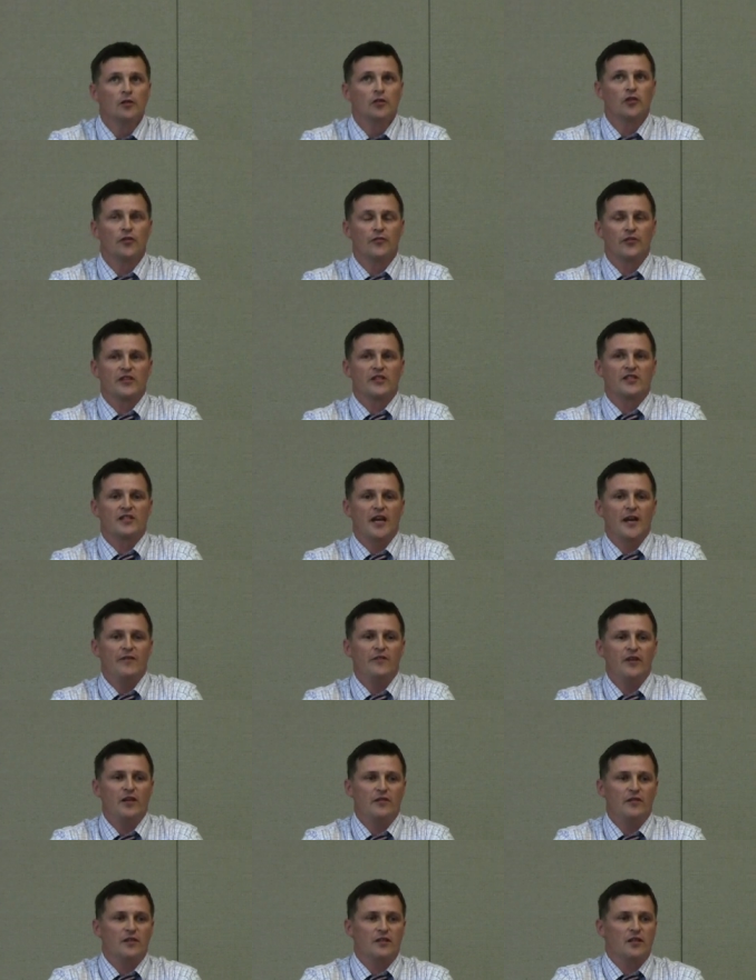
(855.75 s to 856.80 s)
So for the
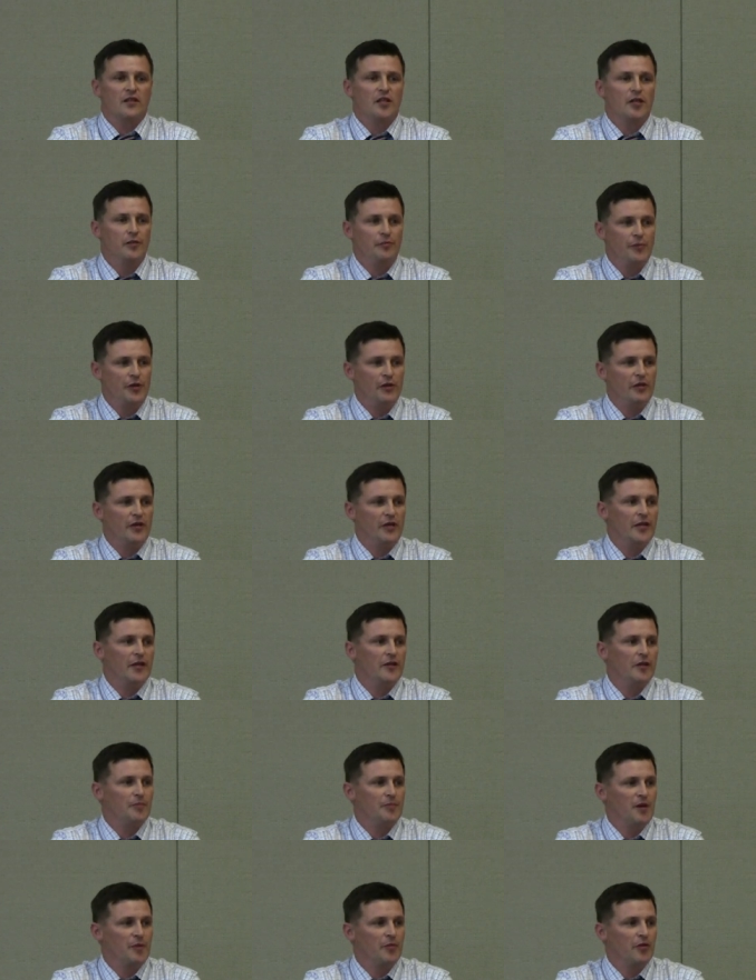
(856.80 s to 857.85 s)
safety of the community
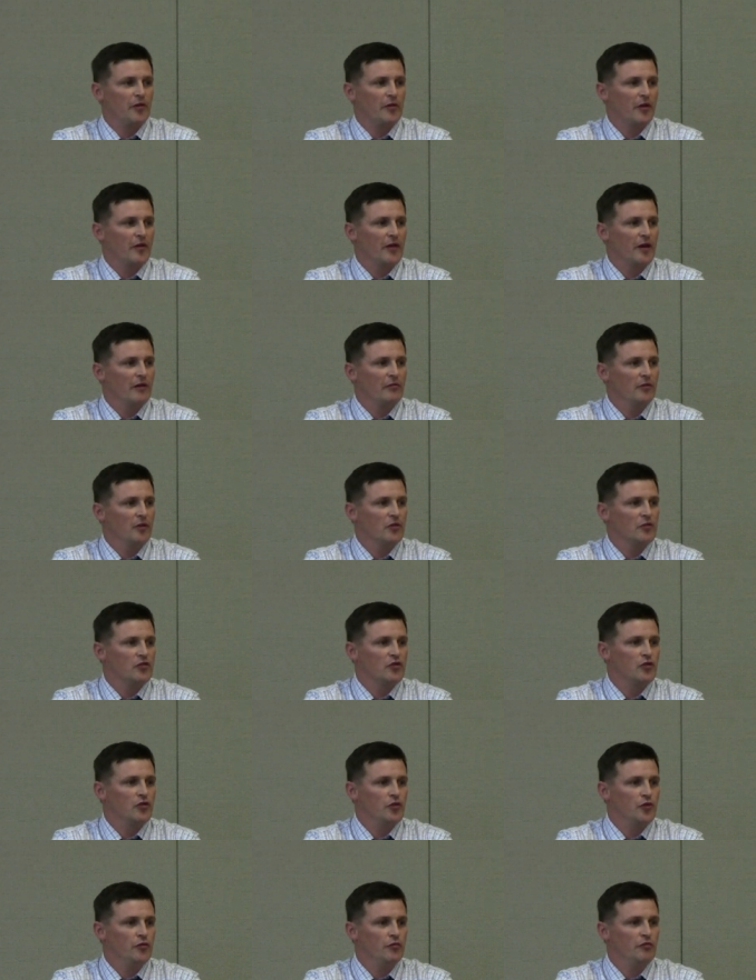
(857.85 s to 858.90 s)
and the people that are on that roads,
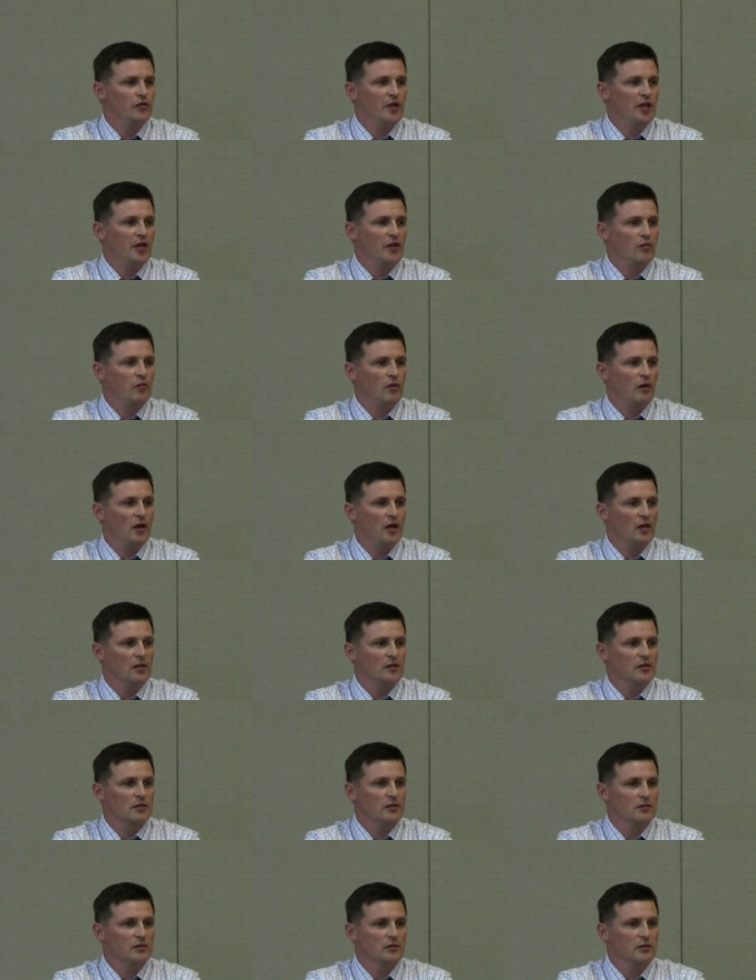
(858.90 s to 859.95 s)
do you really want
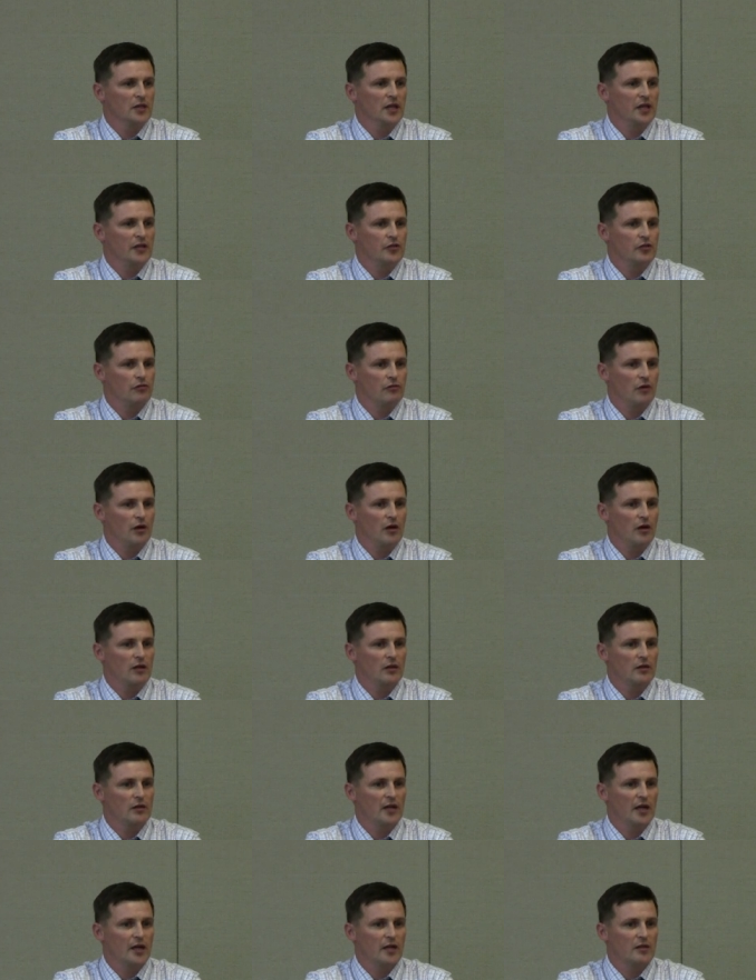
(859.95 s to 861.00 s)
a
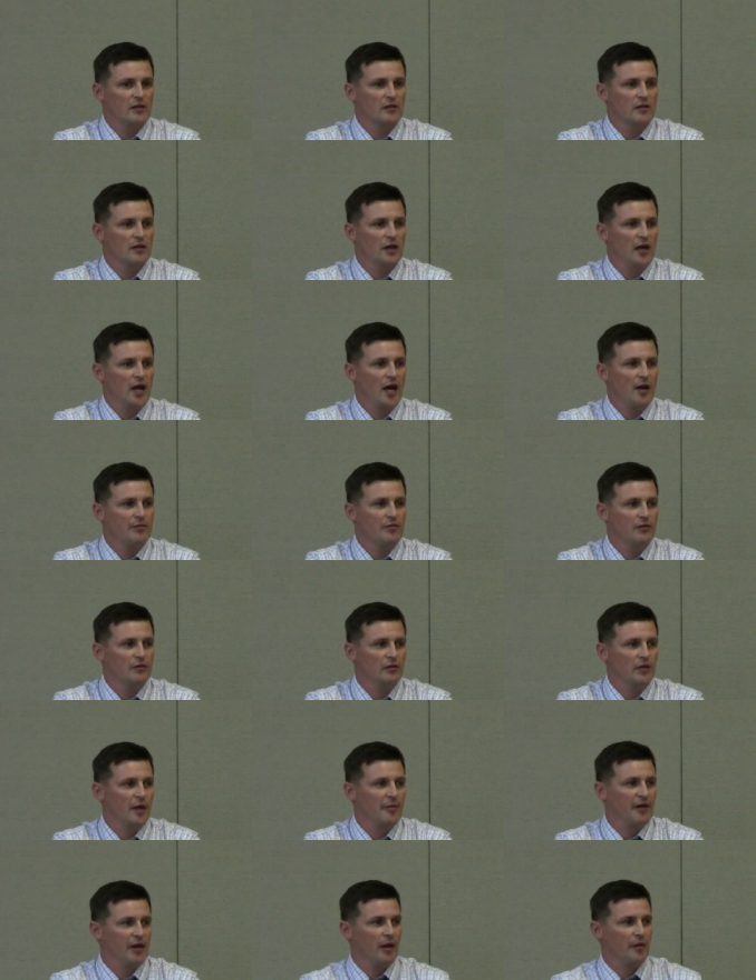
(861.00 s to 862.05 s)
truck that is
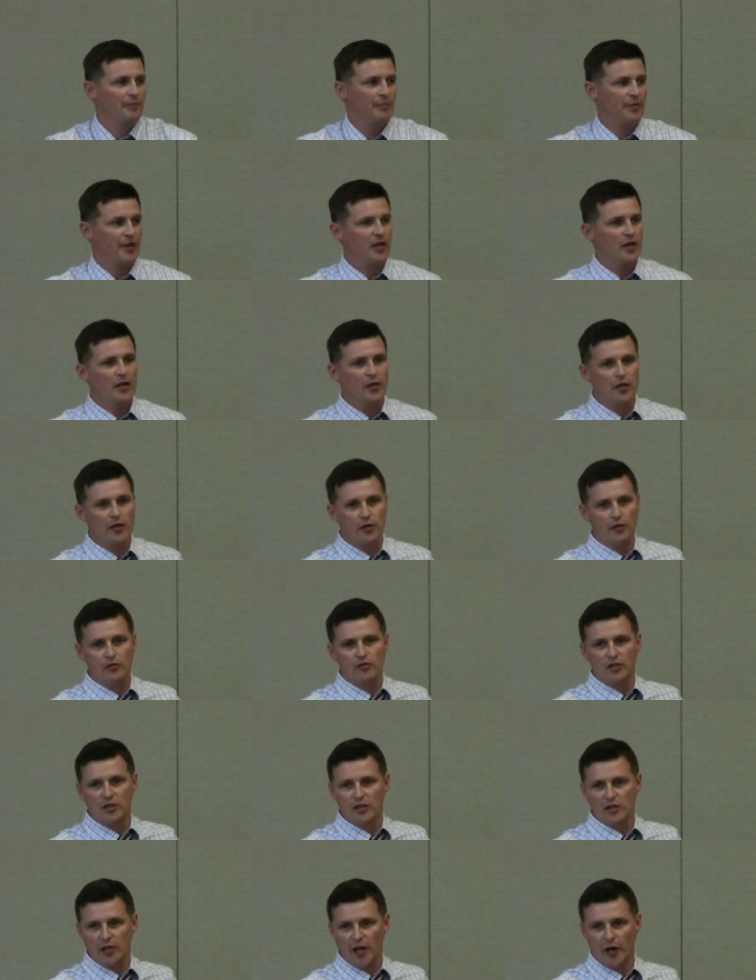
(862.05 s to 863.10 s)
absolutely, I mean, a big,
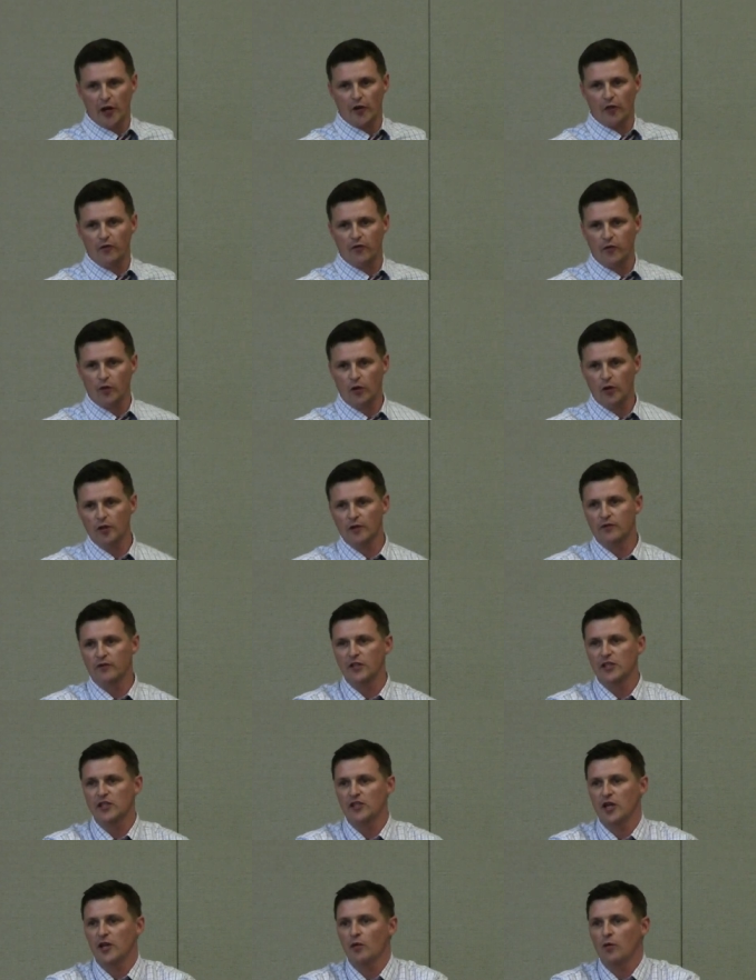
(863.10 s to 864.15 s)
huge container full of
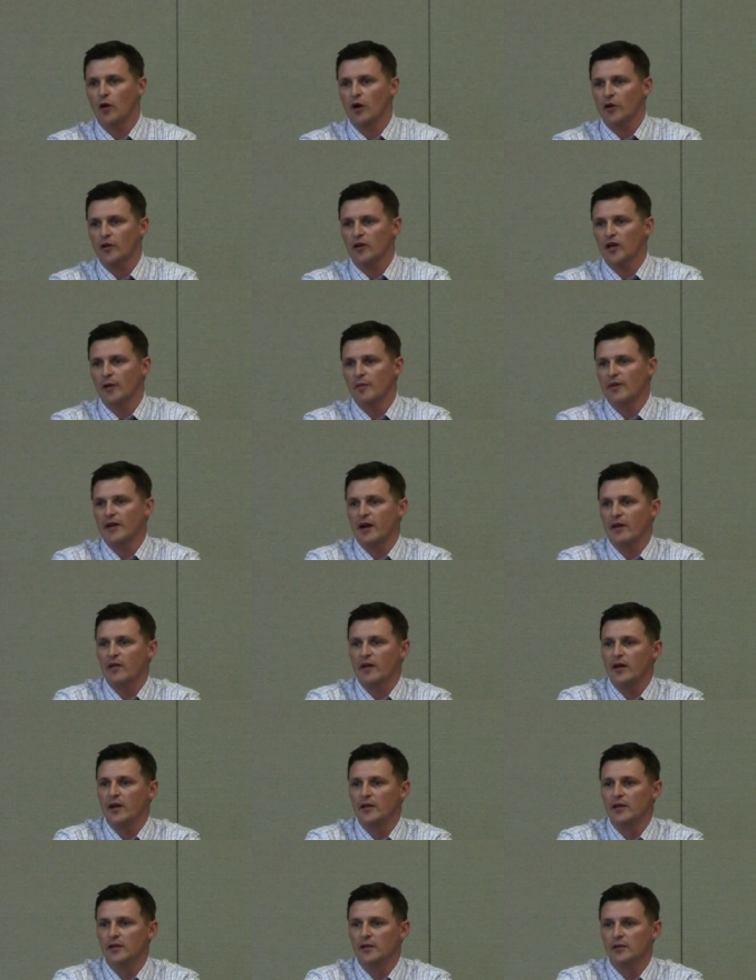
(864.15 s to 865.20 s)
leachate water coming down
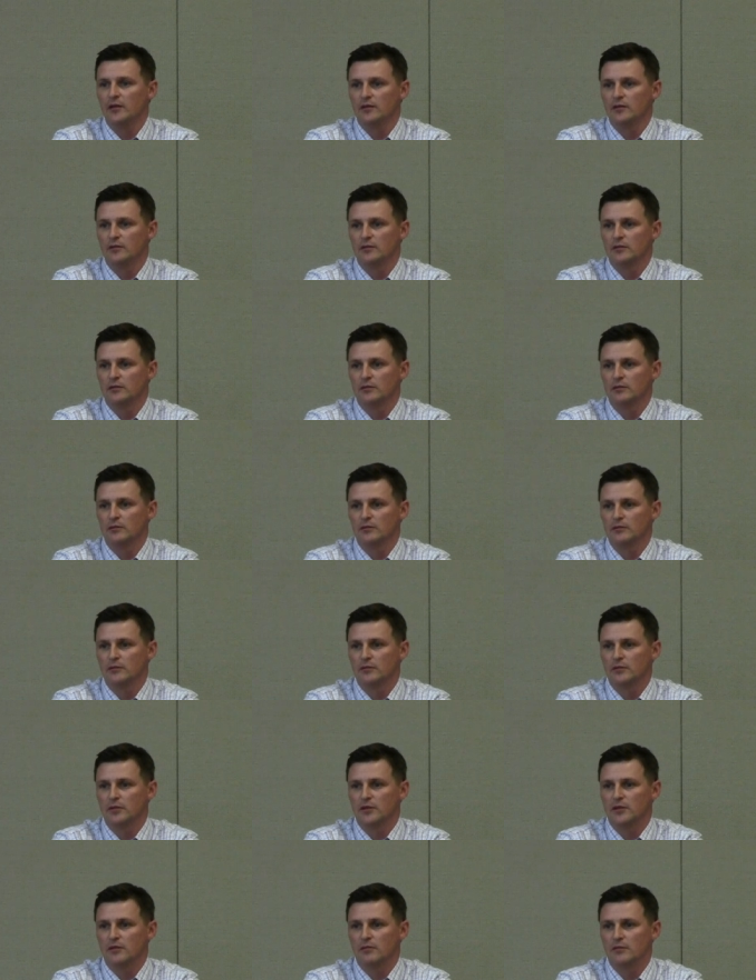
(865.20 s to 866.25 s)
that hill?
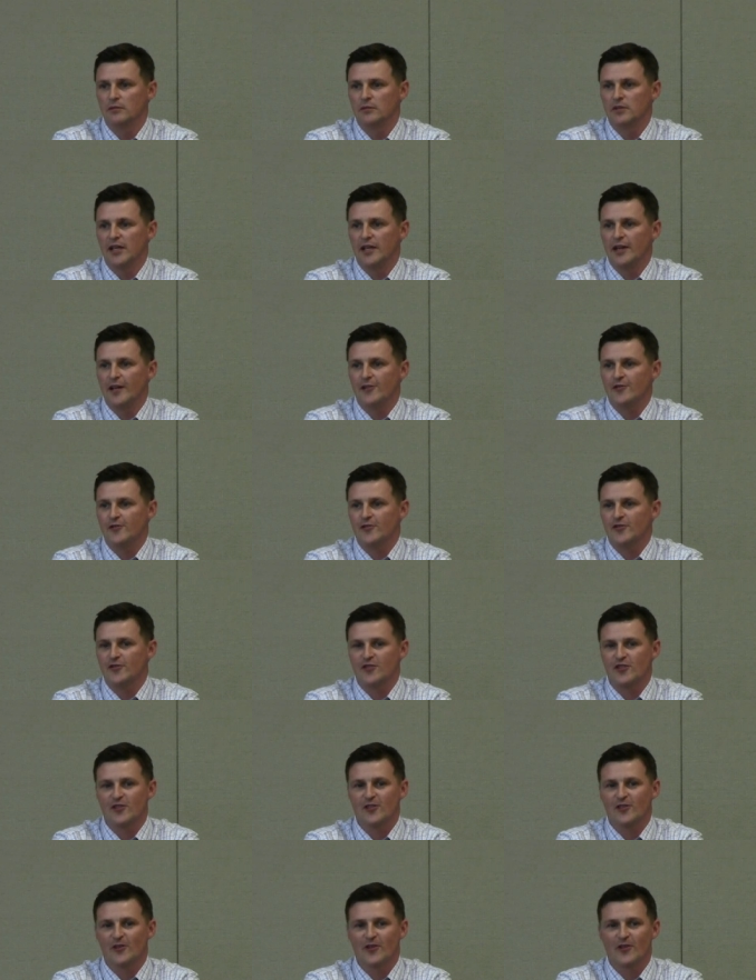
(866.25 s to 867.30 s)
Teenagers have
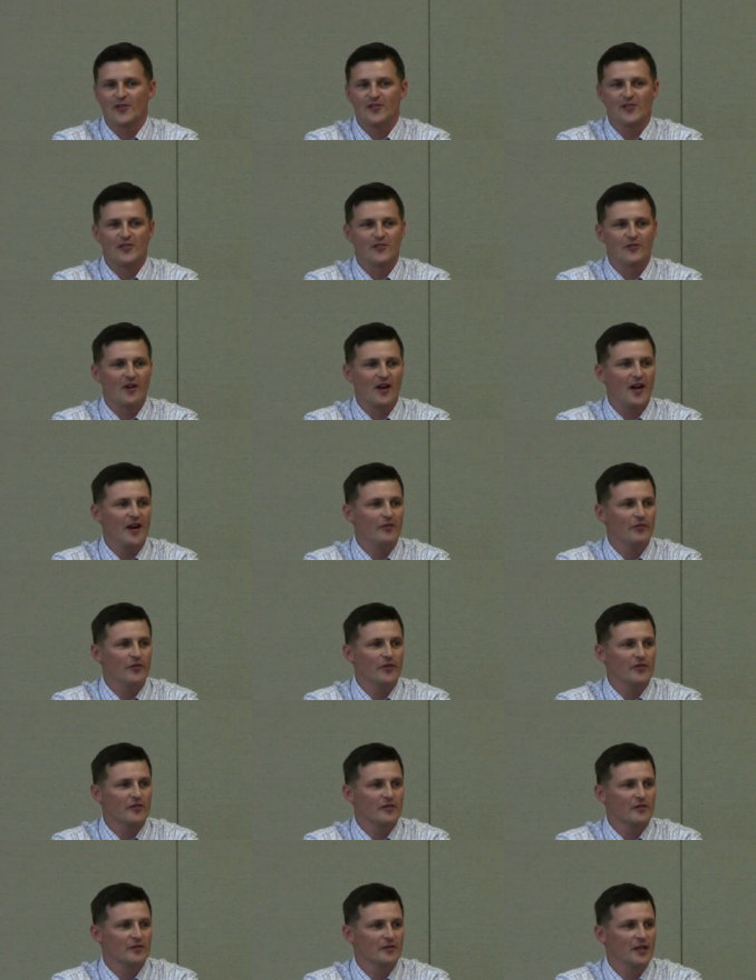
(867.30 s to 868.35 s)
just learned to drive, and
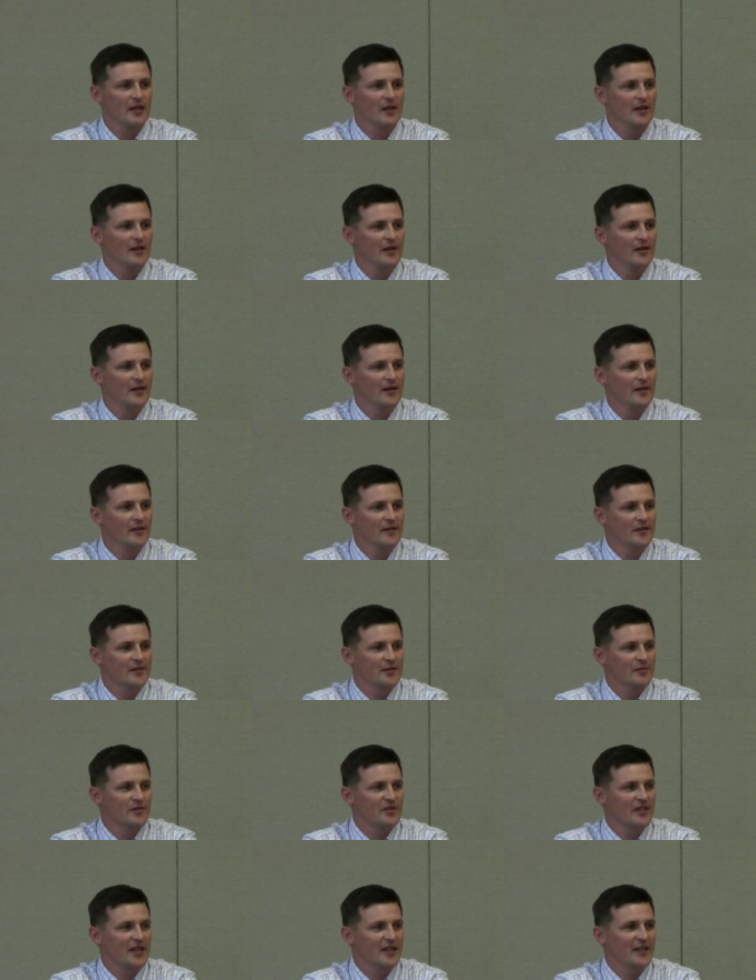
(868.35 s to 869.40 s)
there's
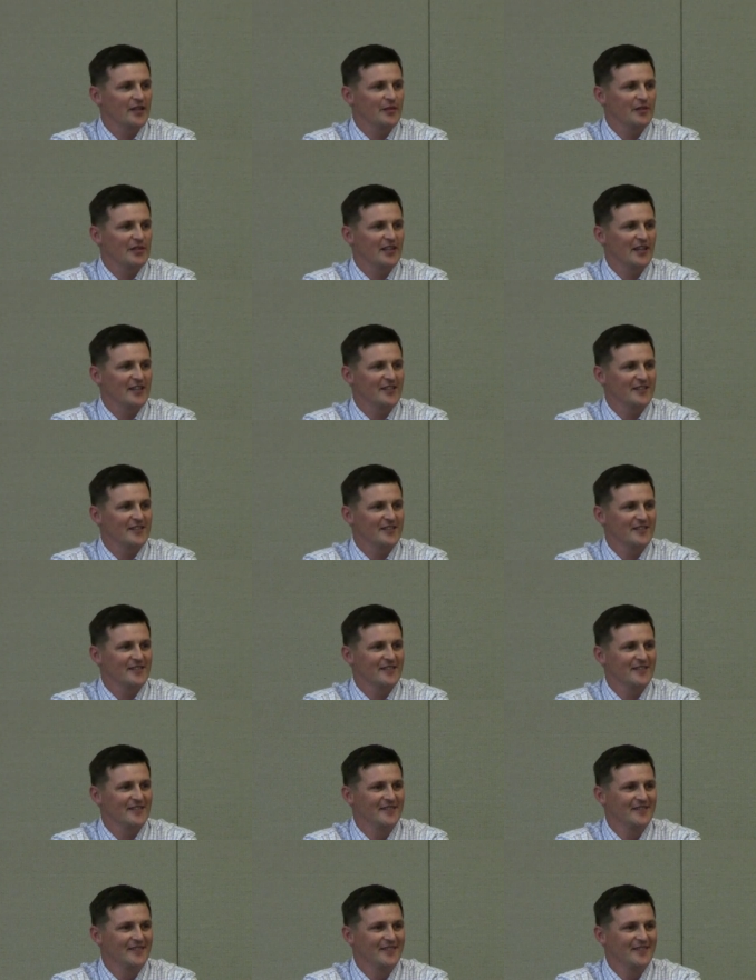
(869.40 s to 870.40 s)
some site limitations.